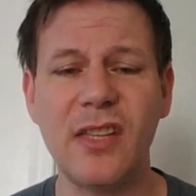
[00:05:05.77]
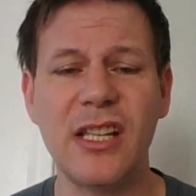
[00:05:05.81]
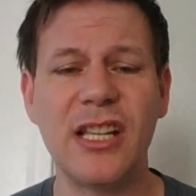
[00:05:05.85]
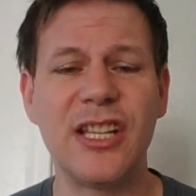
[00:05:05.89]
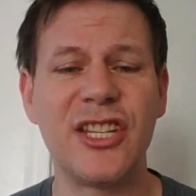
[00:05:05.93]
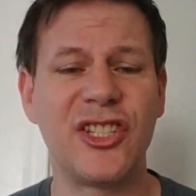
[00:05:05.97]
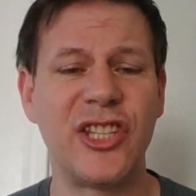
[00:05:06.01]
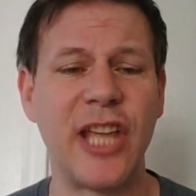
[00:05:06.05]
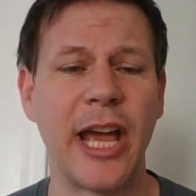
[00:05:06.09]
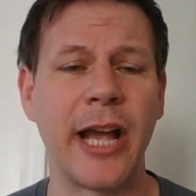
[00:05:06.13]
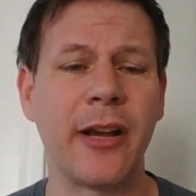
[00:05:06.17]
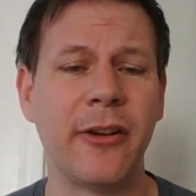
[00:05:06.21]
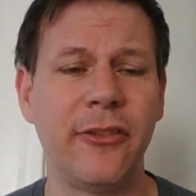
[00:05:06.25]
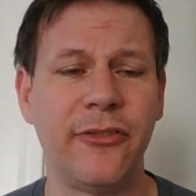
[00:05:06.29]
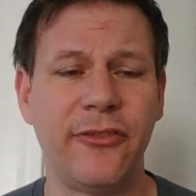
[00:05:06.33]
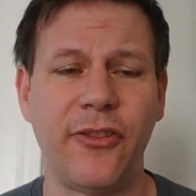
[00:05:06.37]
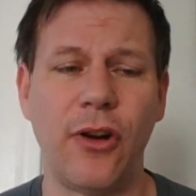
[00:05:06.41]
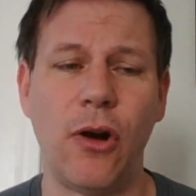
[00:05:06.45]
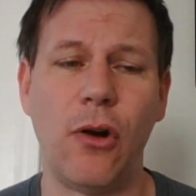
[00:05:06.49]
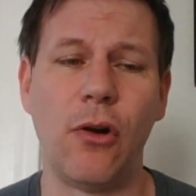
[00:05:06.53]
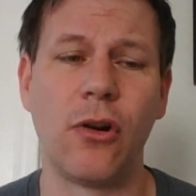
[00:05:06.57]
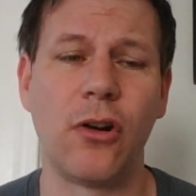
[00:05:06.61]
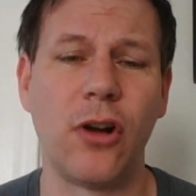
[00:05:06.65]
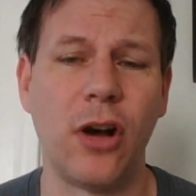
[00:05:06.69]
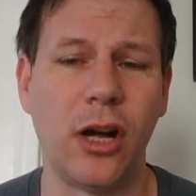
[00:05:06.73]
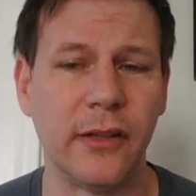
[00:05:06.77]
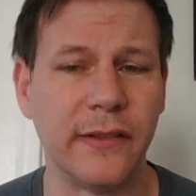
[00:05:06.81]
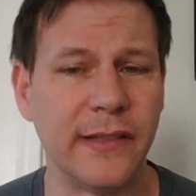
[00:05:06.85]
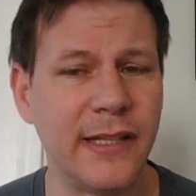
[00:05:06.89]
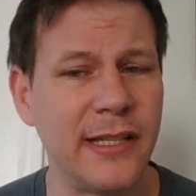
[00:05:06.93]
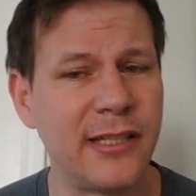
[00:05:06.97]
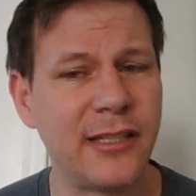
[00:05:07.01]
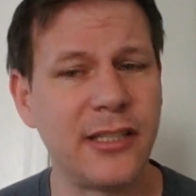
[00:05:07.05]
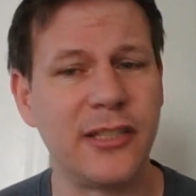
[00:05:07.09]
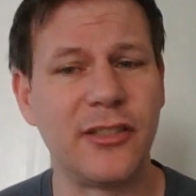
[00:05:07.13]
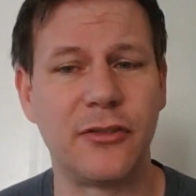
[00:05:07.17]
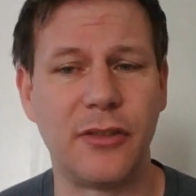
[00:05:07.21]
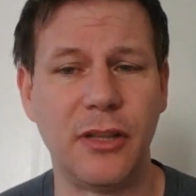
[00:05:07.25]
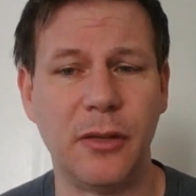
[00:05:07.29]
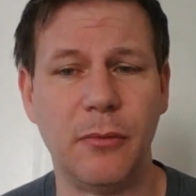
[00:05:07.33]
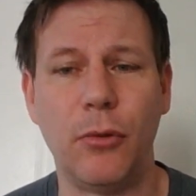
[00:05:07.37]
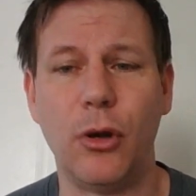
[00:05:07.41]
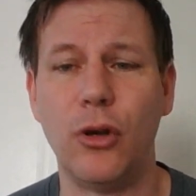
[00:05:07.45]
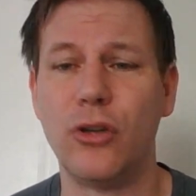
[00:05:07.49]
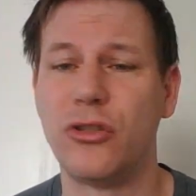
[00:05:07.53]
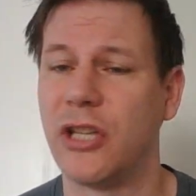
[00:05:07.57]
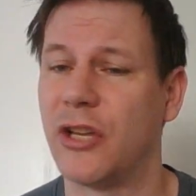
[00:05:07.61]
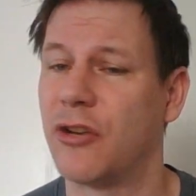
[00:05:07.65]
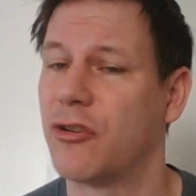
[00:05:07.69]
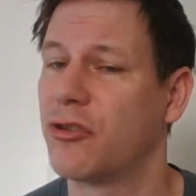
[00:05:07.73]
Second phone call. This is the
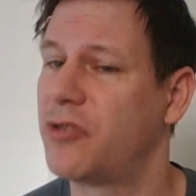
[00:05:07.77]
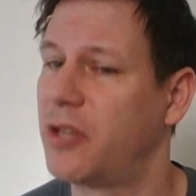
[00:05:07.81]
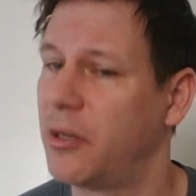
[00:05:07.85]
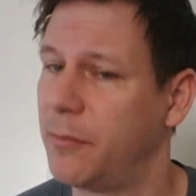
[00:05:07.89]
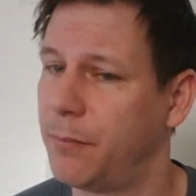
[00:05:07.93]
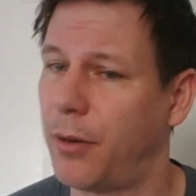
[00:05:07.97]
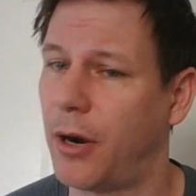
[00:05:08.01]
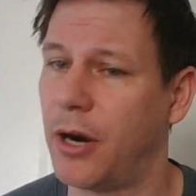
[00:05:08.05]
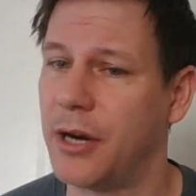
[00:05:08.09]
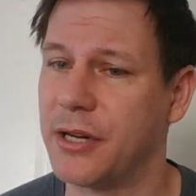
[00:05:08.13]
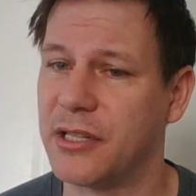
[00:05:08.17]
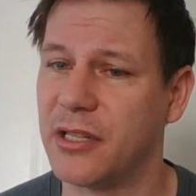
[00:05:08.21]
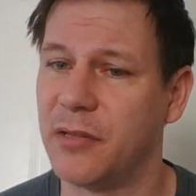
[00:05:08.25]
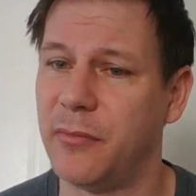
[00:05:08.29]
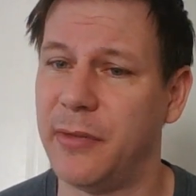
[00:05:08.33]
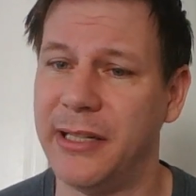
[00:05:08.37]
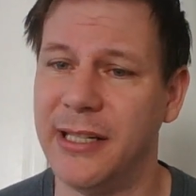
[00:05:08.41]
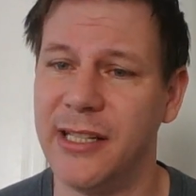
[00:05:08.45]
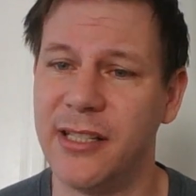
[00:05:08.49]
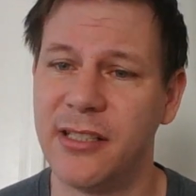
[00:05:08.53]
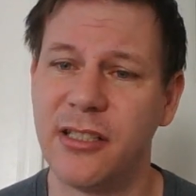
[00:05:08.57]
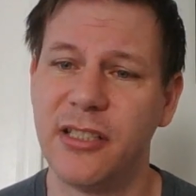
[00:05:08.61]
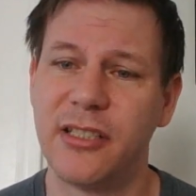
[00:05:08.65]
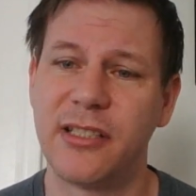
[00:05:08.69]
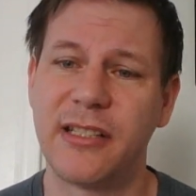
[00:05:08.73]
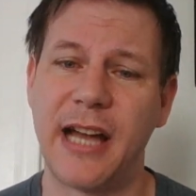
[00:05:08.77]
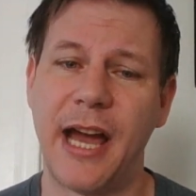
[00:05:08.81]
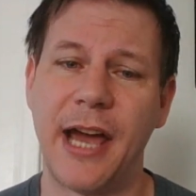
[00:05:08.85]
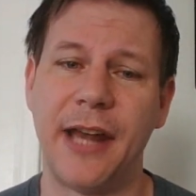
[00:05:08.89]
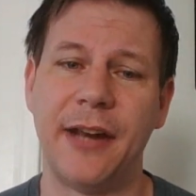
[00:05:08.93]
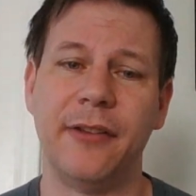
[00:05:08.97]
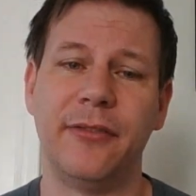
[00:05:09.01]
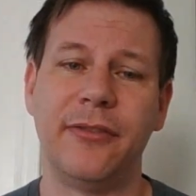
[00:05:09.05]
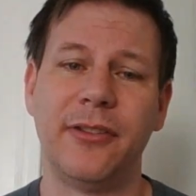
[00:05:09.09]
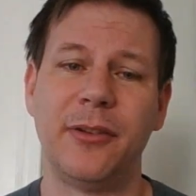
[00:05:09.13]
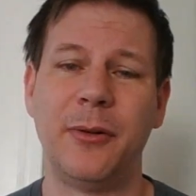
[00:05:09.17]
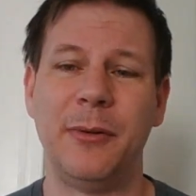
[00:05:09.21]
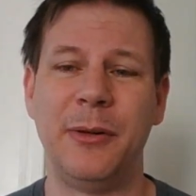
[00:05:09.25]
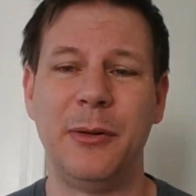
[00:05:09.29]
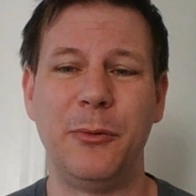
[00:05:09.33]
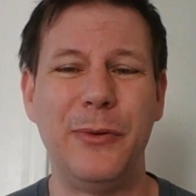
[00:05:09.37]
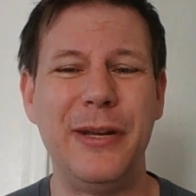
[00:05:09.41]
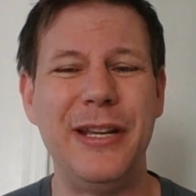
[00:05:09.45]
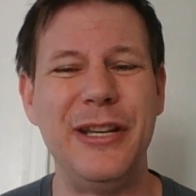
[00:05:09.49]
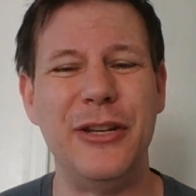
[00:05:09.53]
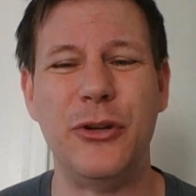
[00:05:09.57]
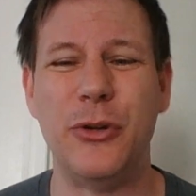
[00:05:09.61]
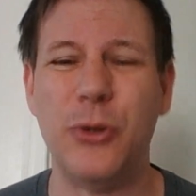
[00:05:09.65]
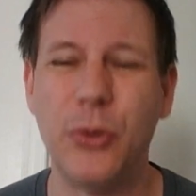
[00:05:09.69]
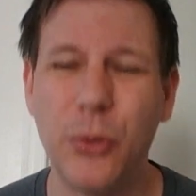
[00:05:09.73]
most interesting part to me. This is kind of, I mean,
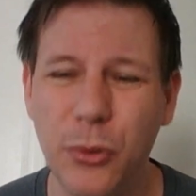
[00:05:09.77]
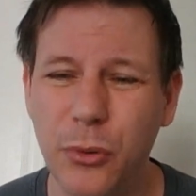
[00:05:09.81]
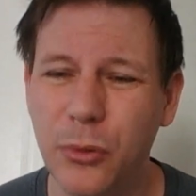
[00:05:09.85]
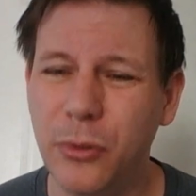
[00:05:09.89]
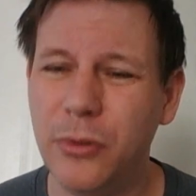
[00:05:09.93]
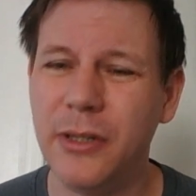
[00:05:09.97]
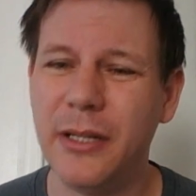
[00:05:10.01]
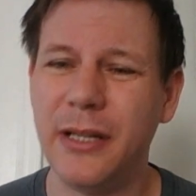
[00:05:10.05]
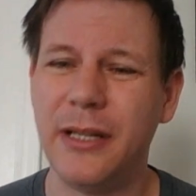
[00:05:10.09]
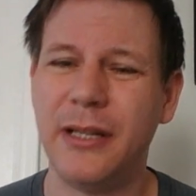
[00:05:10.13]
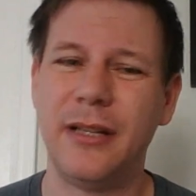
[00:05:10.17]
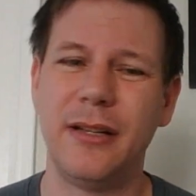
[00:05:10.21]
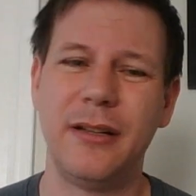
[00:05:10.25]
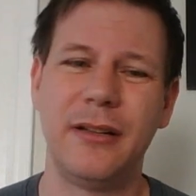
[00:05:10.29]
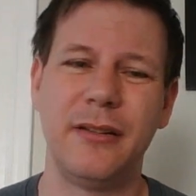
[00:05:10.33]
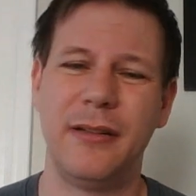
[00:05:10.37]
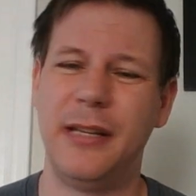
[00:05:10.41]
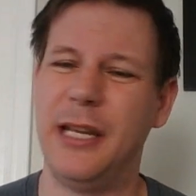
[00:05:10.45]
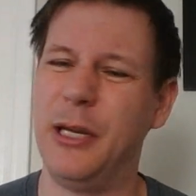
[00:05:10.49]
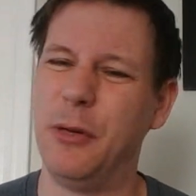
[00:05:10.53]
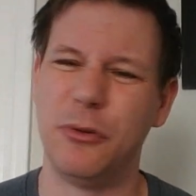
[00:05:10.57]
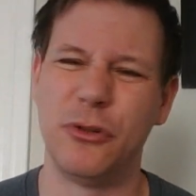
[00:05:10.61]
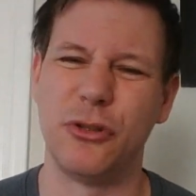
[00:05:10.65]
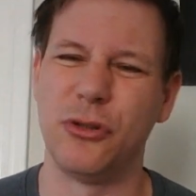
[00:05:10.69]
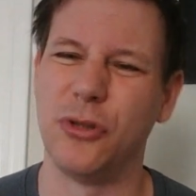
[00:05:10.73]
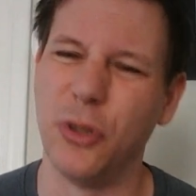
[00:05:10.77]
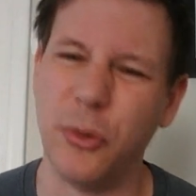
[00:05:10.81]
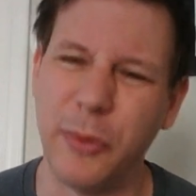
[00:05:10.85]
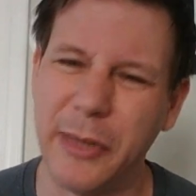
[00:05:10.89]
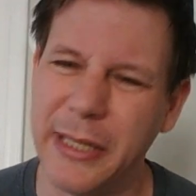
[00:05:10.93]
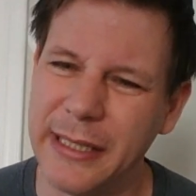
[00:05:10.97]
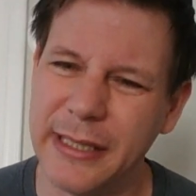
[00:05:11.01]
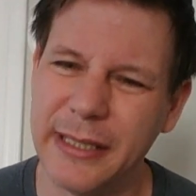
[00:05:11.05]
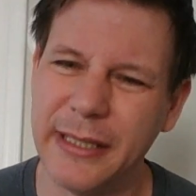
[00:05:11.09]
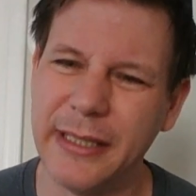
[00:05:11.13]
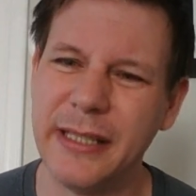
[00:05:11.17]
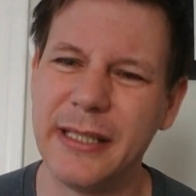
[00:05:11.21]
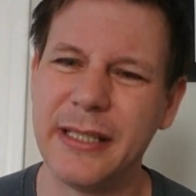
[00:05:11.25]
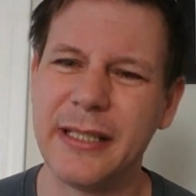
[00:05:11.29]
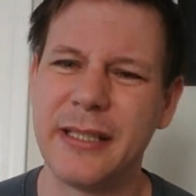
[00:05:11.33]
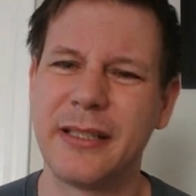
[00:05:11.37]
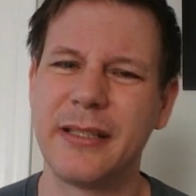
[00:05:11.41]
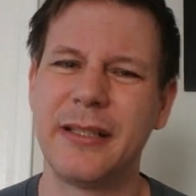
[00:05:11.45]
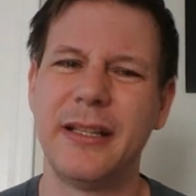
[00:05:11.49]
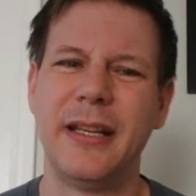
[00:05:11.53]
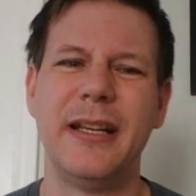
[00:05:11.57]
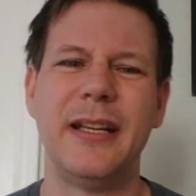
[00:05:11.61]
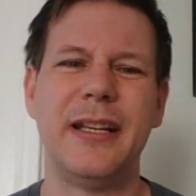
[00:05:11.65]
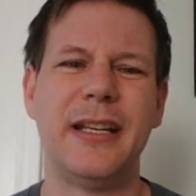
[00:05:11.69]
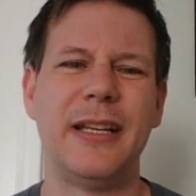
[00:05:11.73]
we knew he was doing this.
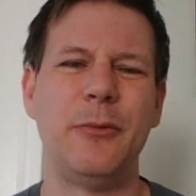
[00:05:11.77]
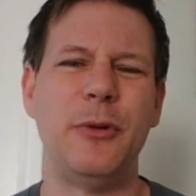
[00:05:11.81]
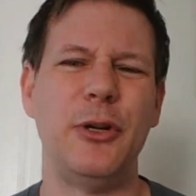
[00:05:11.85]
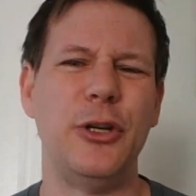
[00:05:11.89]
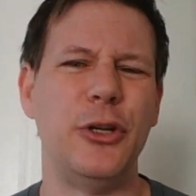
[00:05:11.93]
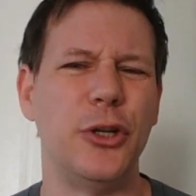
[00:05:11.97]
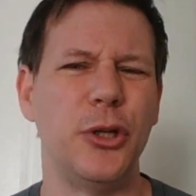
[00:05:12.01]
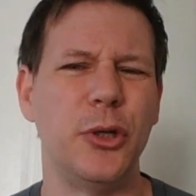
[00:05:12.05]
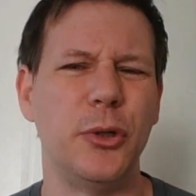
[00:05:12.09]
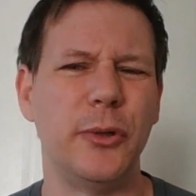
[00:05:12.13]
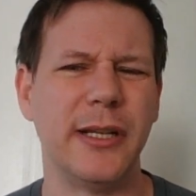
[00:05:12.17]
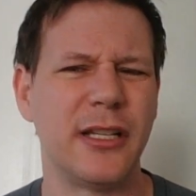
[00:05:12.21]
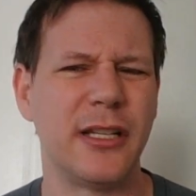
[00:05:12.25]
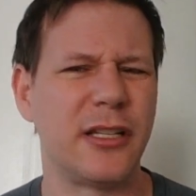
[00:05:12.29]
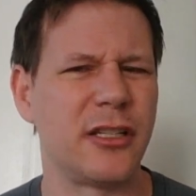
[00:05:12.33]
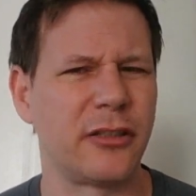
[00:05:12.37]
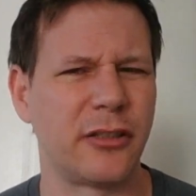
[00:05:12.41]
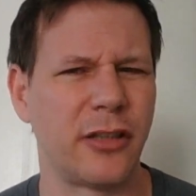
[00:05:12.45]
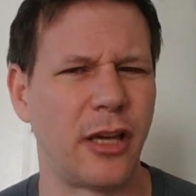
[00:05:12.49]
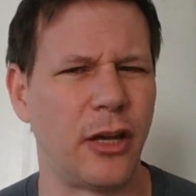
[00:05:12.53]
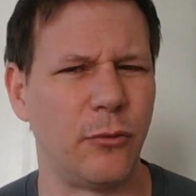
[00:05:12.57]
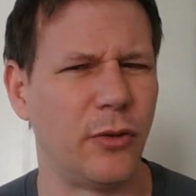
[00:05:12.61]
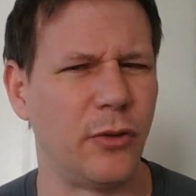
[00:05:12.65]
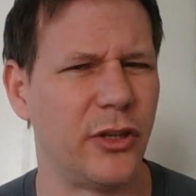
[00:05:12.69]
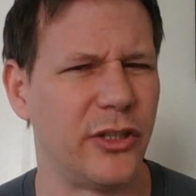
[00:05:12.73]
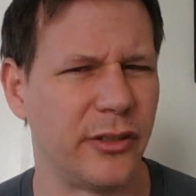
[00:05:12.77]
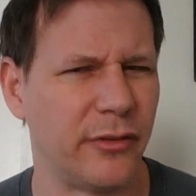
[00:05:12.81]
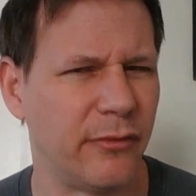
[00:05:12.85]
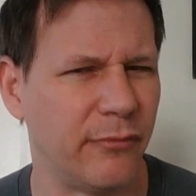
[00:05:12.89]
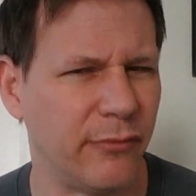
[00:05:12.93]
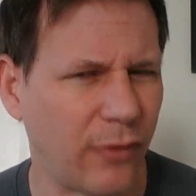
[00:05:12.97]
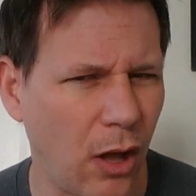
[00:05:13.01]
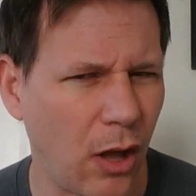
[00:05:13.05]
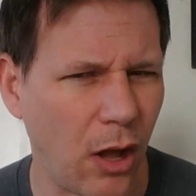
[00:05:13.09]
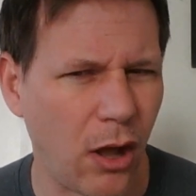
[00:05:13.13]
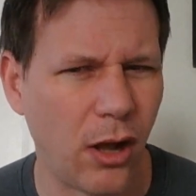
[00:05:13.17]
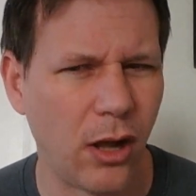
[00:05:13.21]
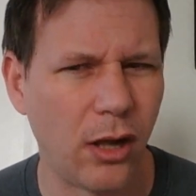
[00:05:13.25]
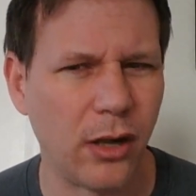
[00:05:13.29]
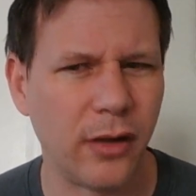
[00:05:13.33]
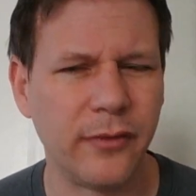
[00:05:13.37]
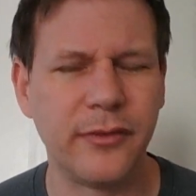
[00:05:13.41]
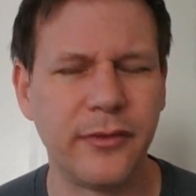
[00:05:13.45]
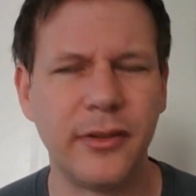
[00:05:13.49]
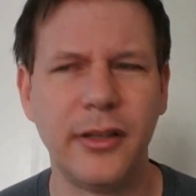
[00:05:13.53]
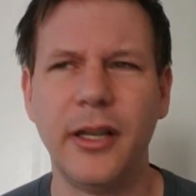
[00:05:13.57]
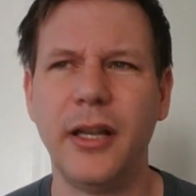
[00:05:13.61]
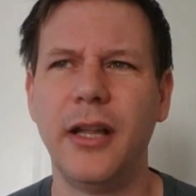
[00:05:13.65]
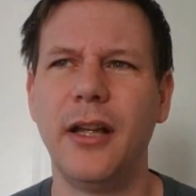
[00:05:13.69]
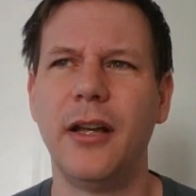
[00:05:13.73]
We knew his son was
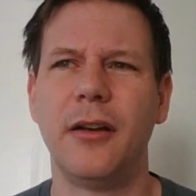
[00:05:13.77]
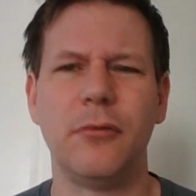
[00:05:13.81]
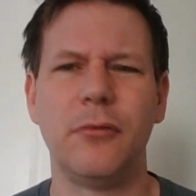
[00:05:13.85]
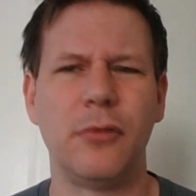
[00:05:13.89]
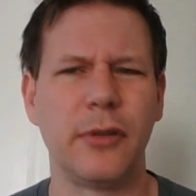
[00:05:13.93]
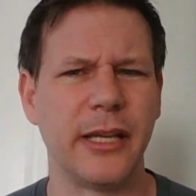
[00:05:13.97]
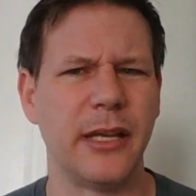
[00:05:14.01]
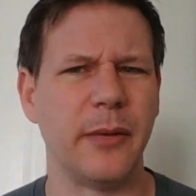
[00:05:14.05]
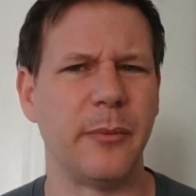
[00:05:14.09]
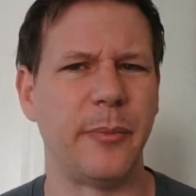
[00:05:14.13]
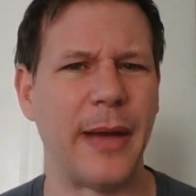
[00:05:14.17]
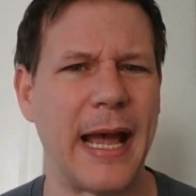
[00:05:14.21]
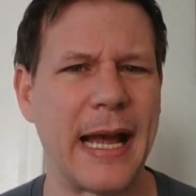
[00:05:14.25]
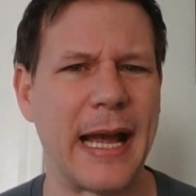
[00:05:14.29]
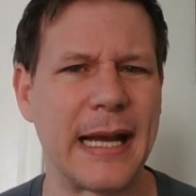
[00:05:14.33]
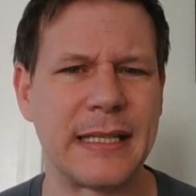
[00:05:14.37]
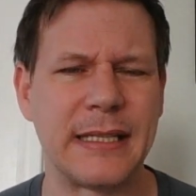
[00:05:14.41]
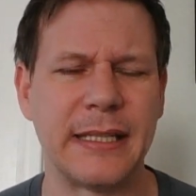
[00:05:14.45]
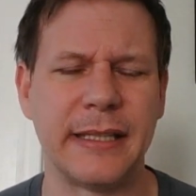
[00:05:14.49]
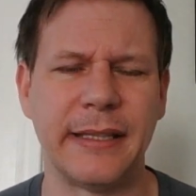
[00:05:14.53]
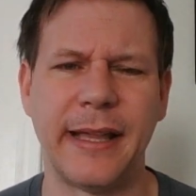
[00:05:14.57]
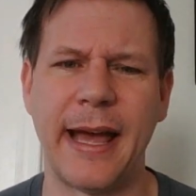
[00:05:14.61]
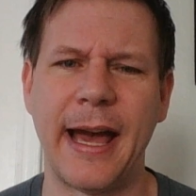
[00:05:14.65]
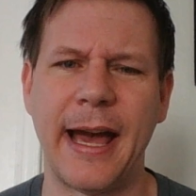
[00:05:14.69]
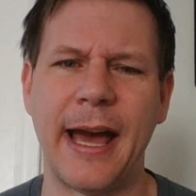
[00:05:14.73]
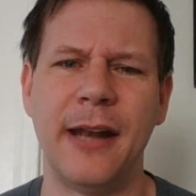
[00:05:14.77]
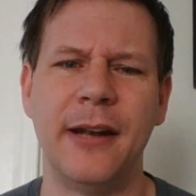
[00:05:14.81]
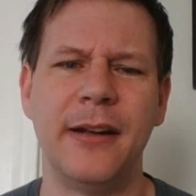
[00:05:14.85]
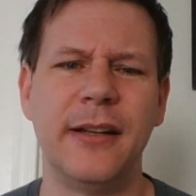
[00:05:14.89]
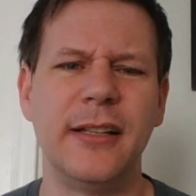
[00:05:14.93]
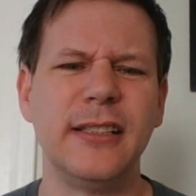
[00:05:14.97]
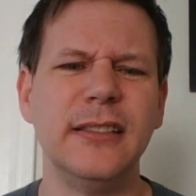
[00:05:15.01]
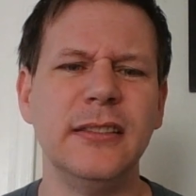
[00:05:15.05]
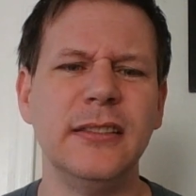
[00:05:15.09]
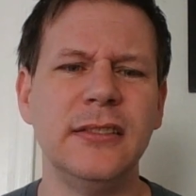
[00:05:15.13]
involved. We'll get back to that.